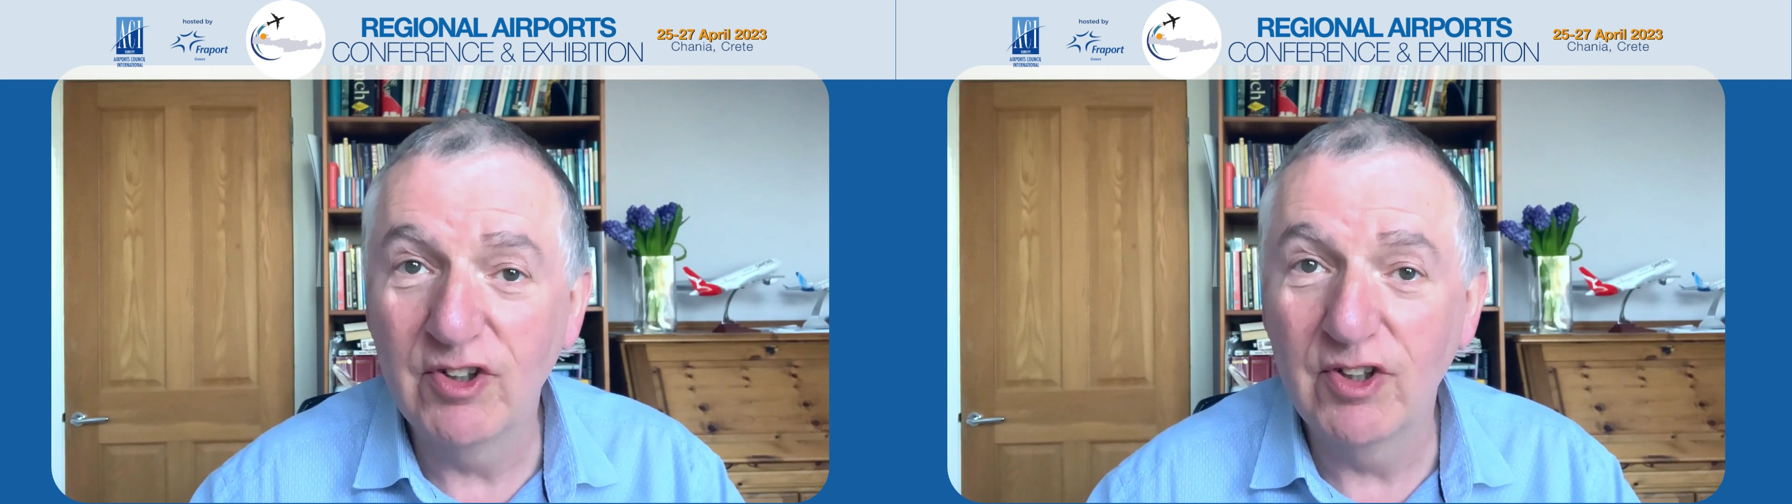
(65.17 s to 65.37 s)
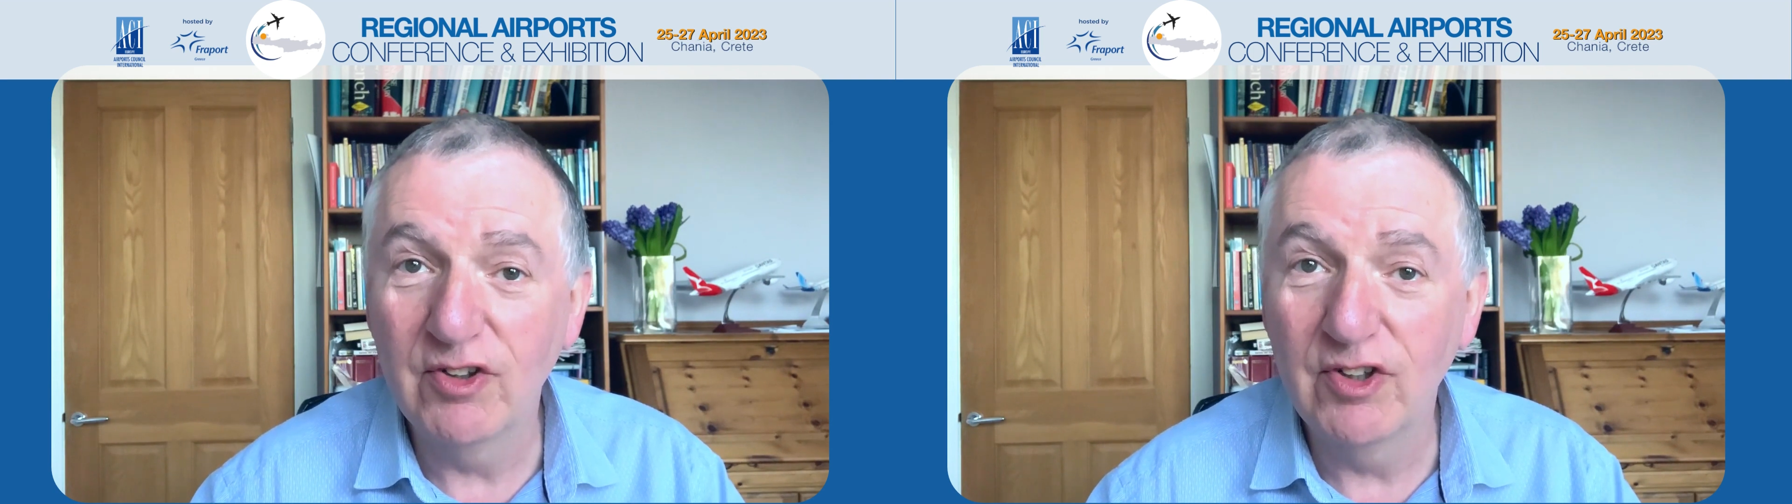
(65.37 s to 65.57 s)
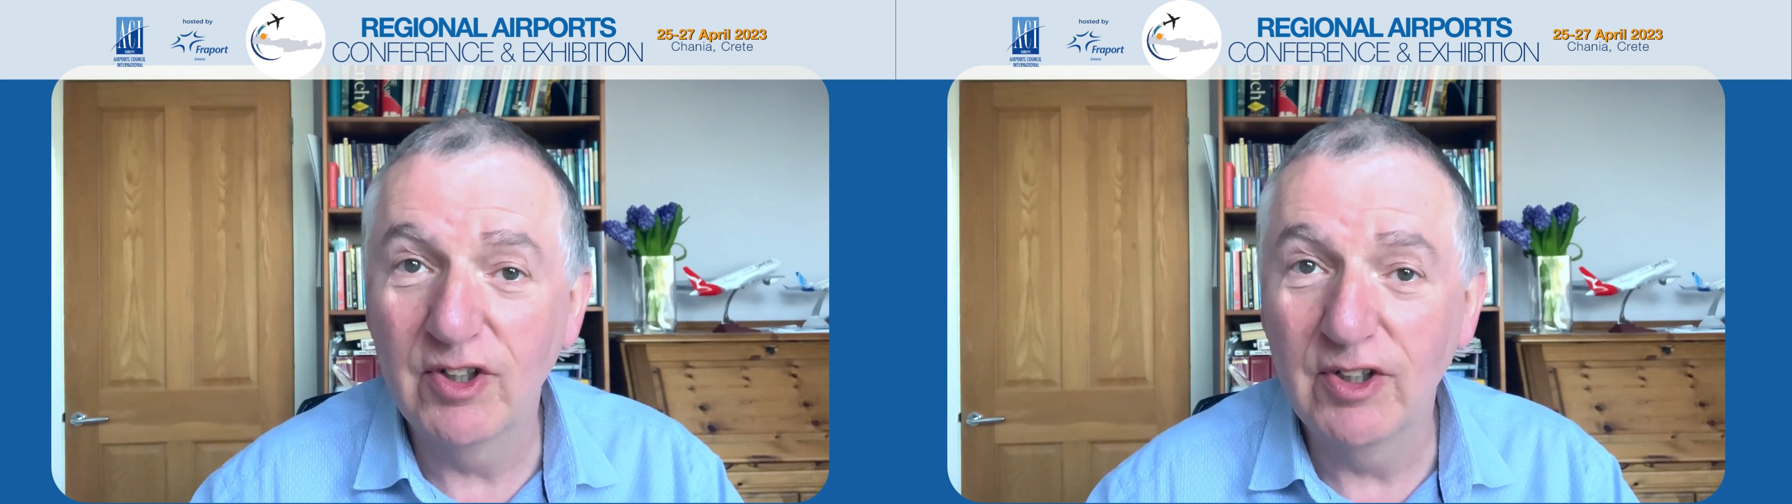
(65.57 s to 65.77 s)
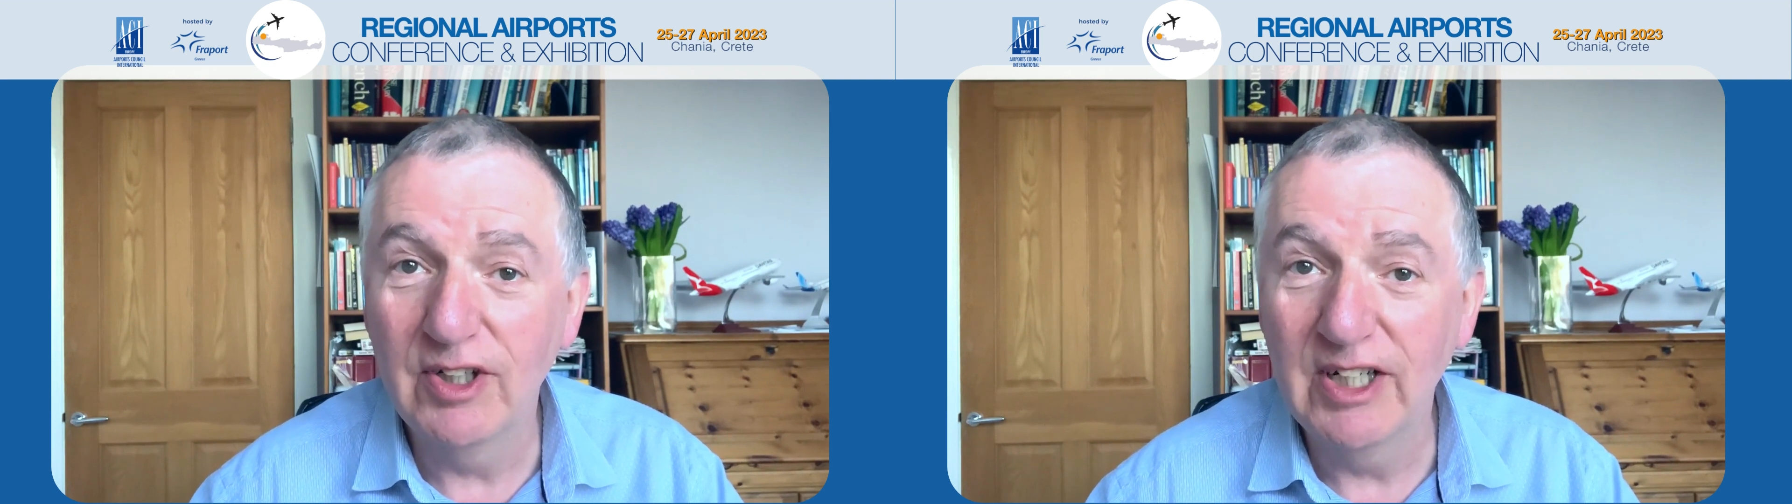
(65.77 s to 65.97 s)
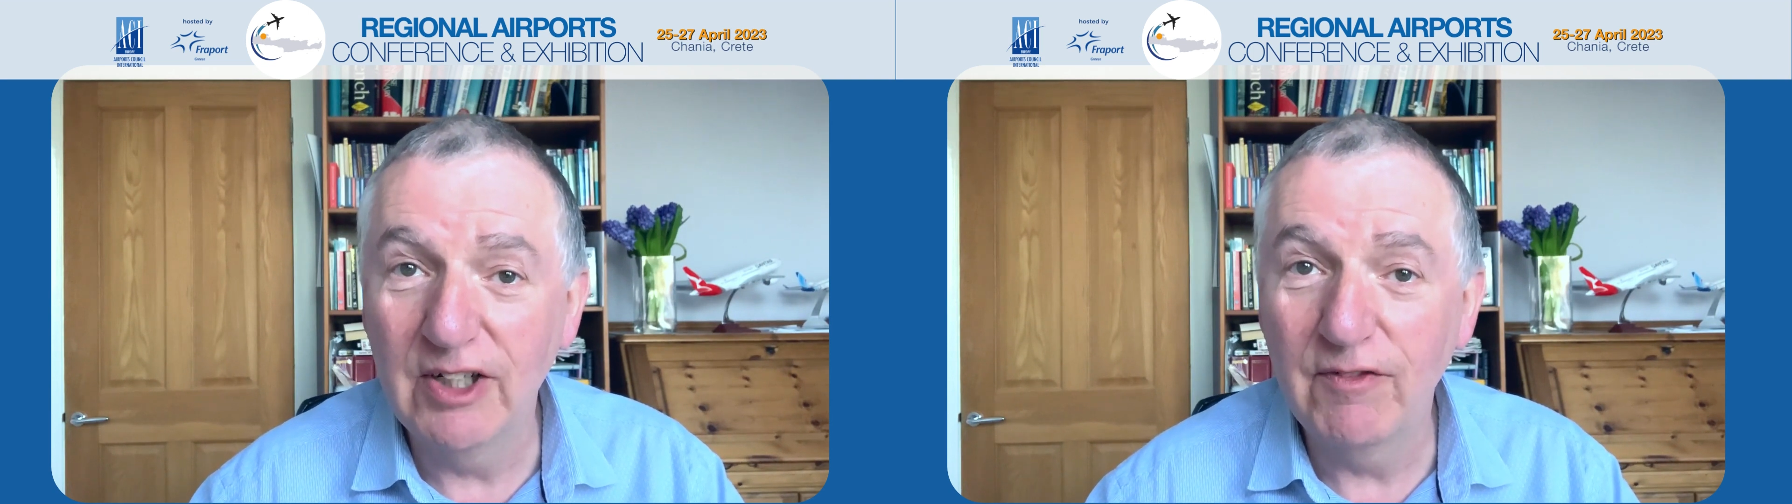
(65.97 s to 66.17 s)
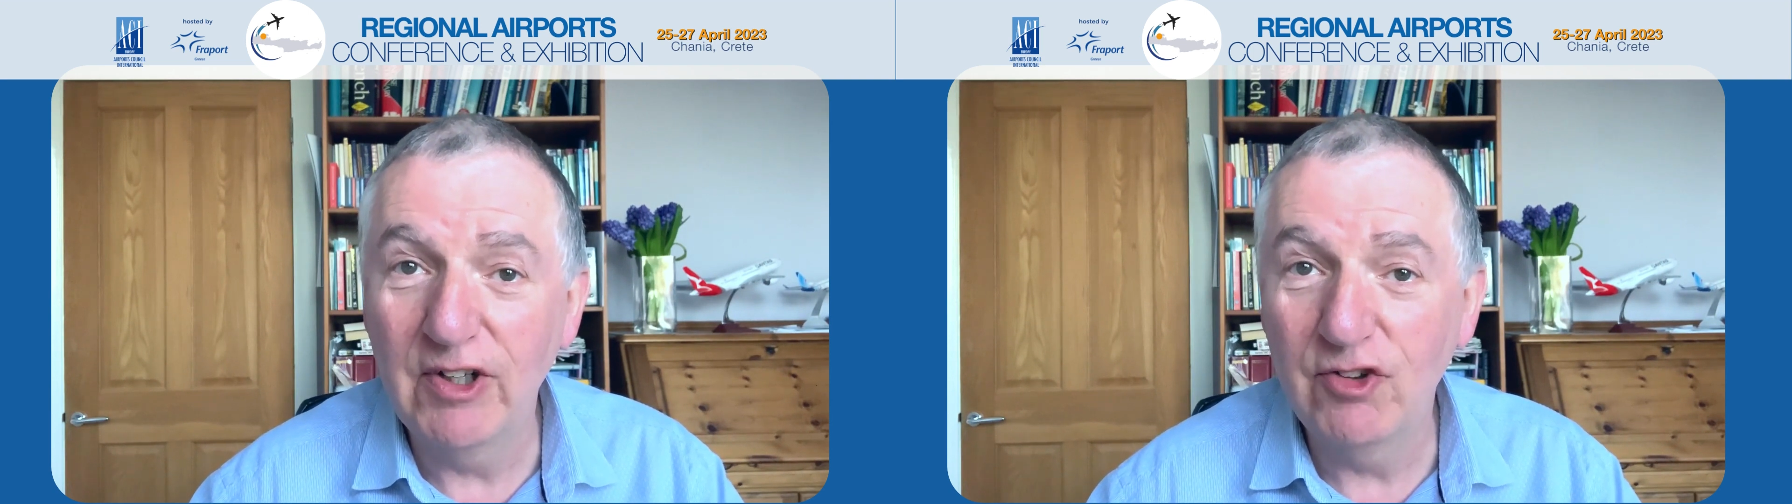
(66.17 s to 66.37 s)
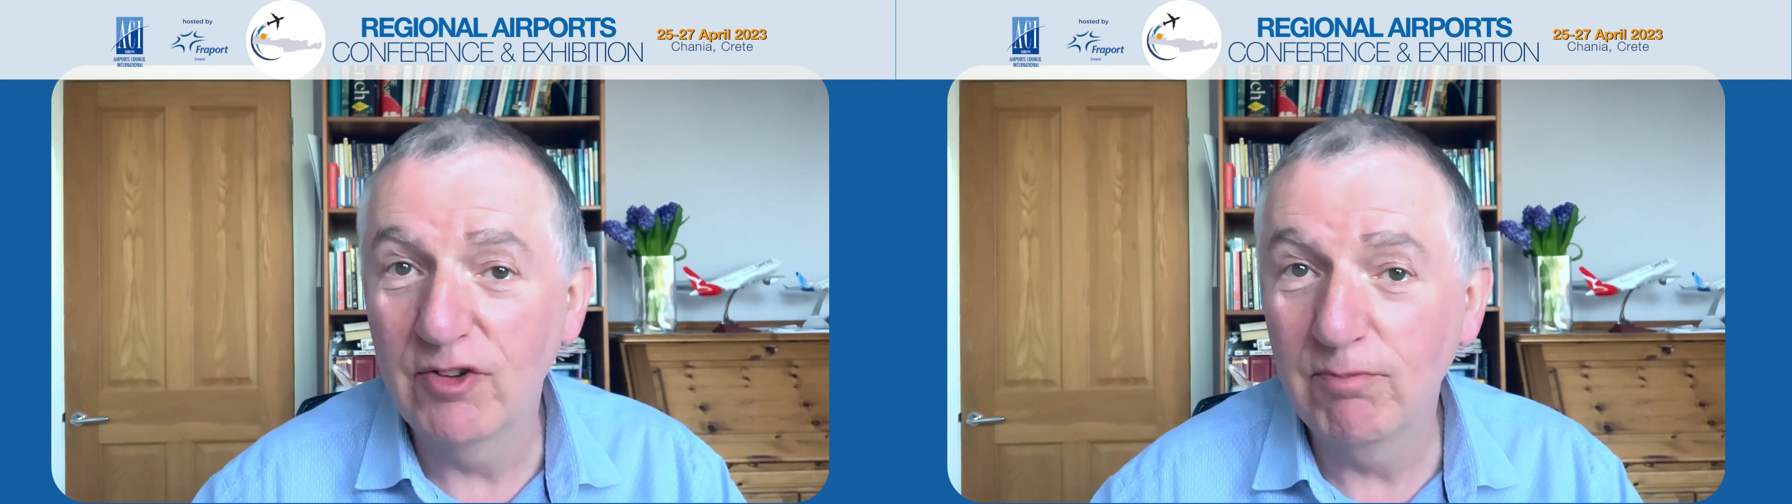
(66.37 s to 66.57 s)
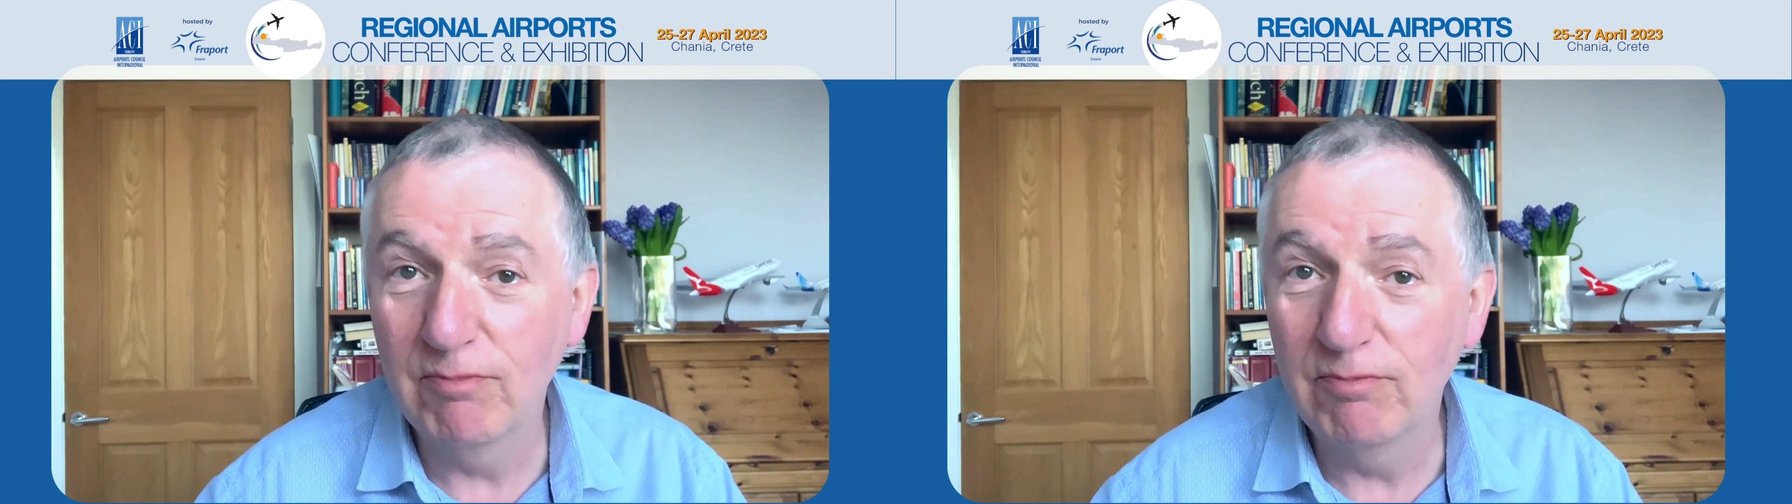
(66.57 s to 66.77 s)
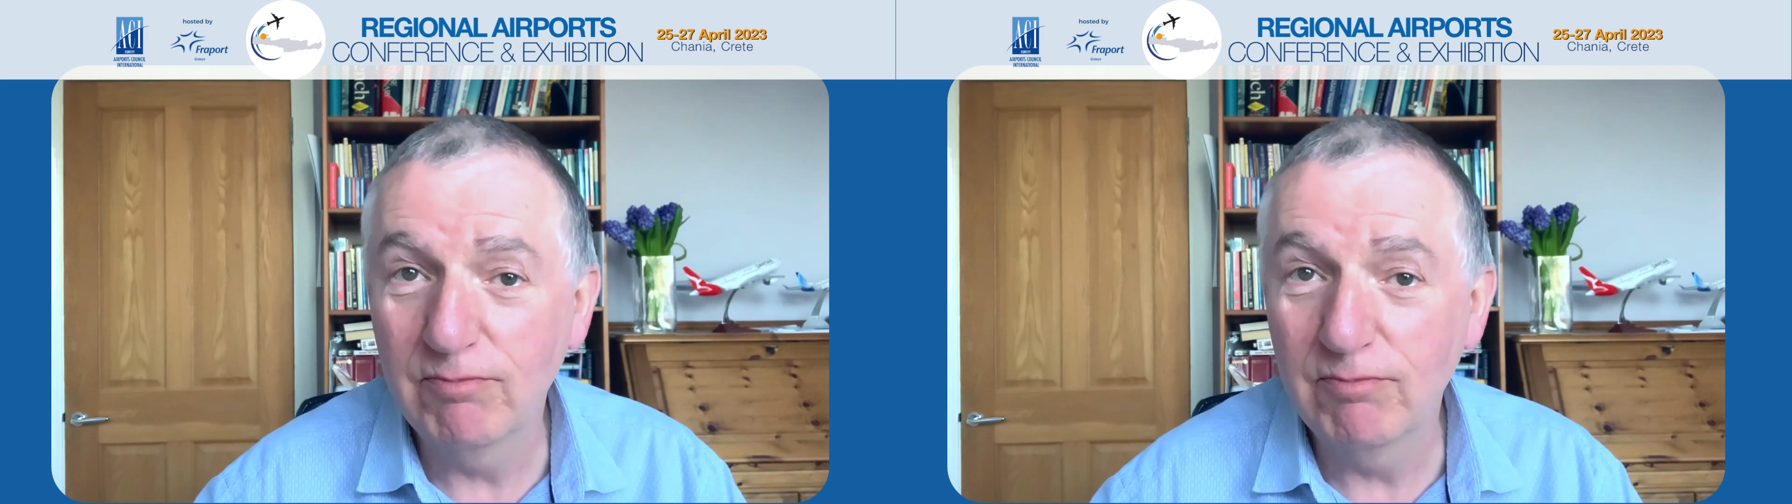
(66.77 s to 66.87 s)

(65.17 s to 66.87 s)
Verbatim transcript: and uh, innovation